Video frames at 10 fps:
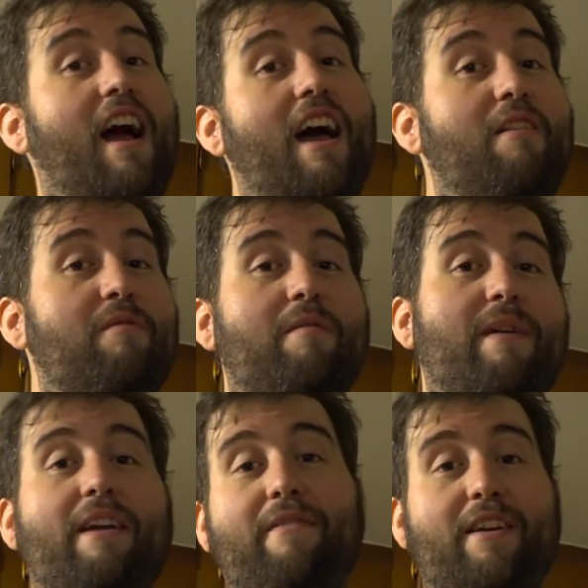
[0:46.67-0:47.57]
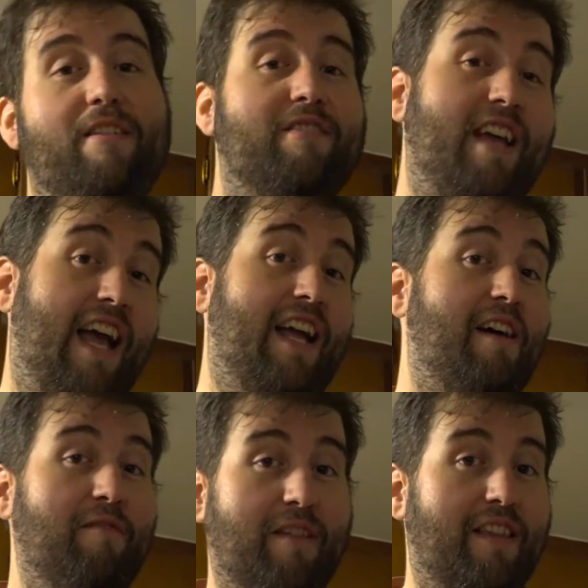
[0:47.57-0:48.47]
I don't want to make videos and hang
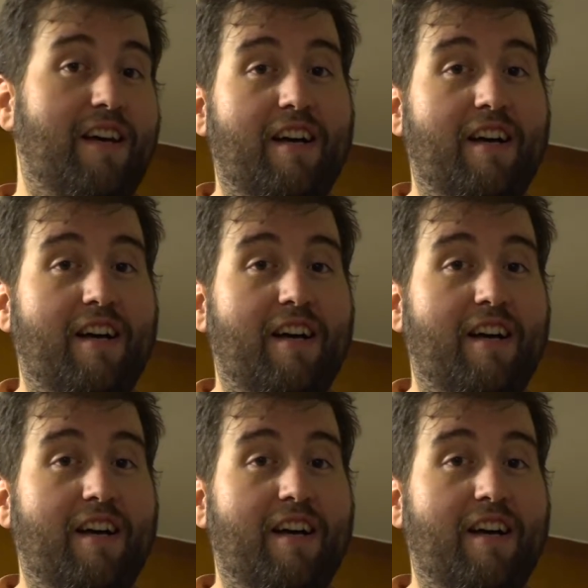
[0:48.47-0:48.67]
out with